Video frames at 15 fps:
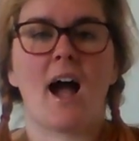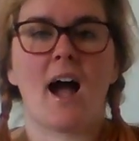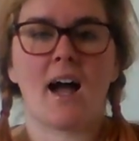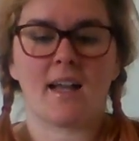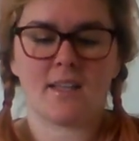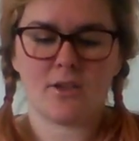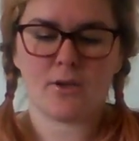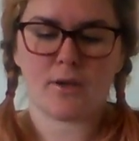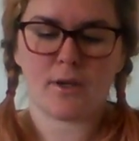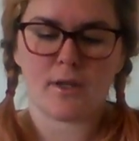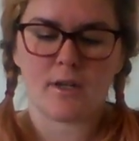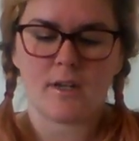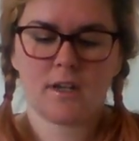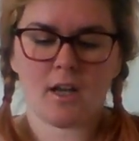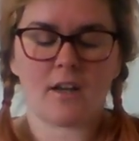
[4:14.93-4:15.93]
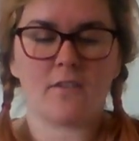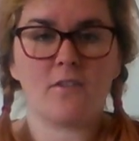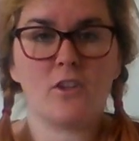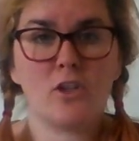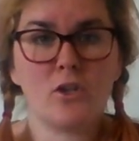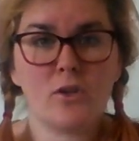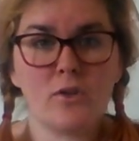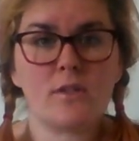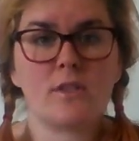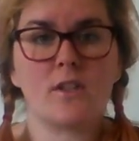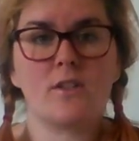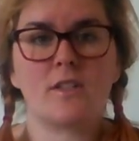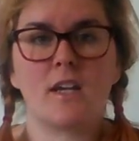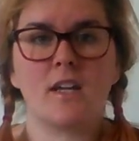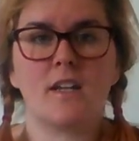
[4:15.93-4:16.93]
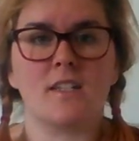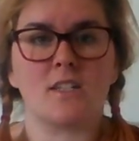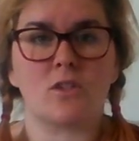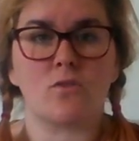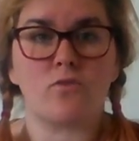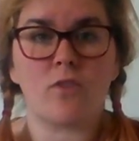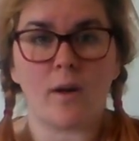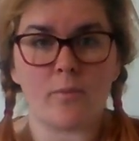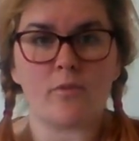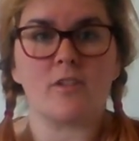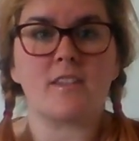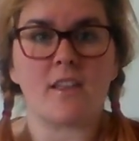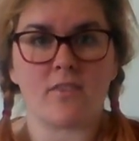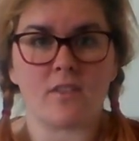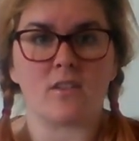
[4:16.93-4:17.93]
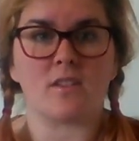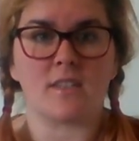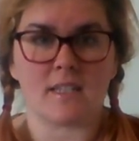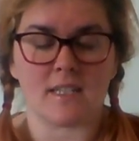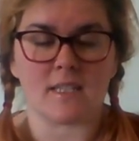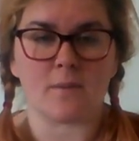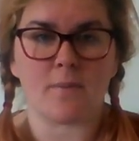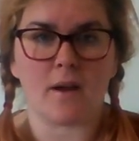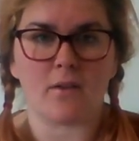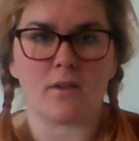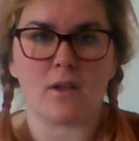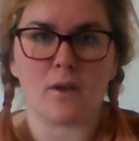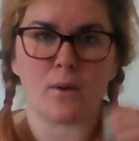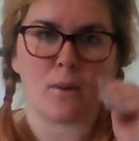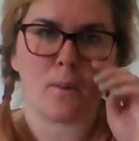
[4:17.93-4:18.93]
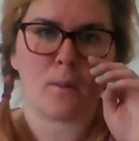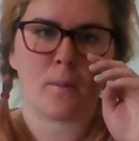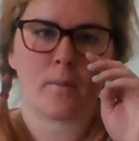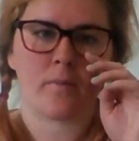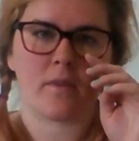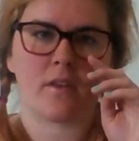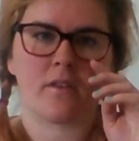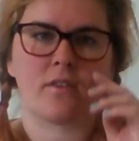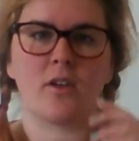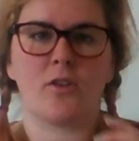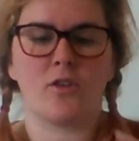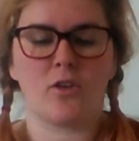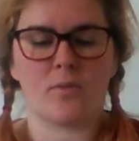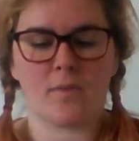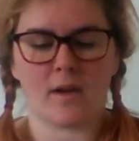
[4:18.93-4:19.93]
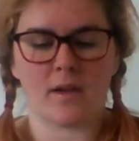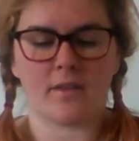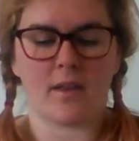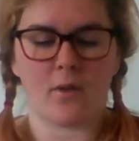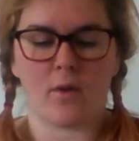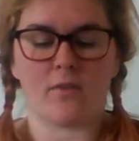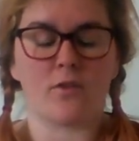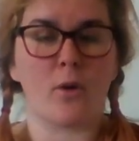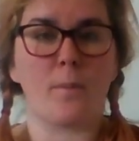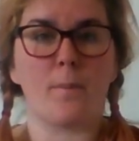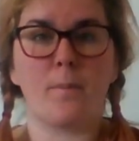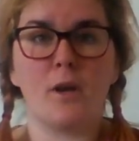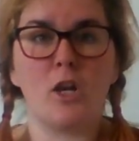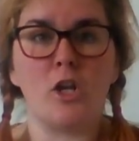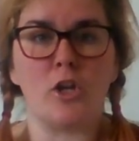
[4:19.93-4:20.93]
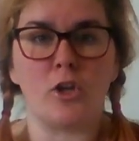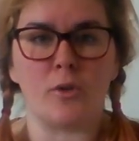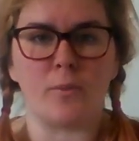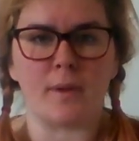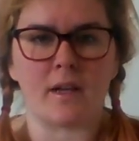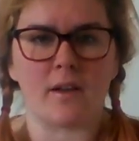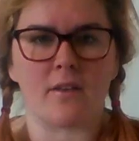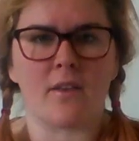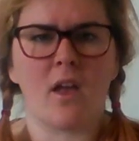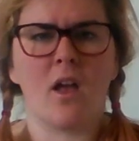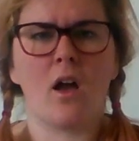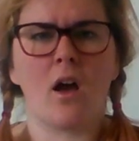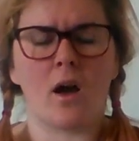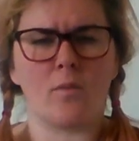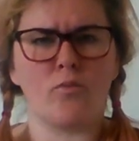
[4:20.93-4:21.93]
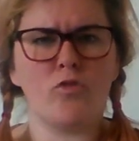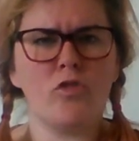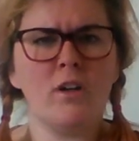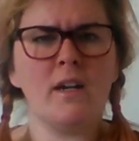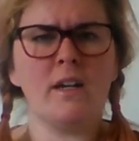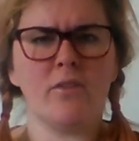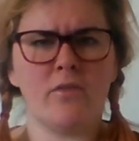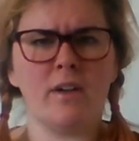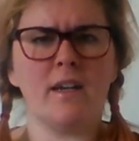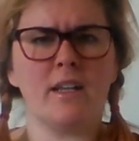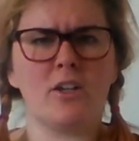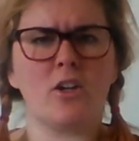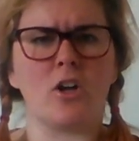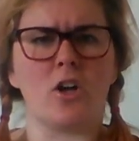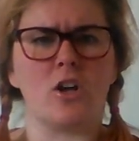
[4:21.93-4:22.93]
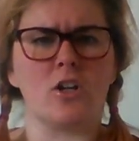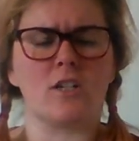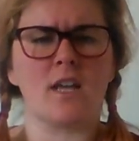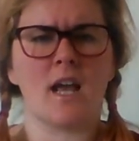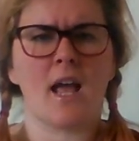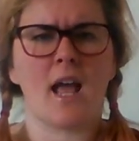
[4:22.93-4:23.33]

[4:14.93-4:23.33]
and you can kind of use those colours to represent those things about you. So you might say, oh, I've got blue because I'm really, really good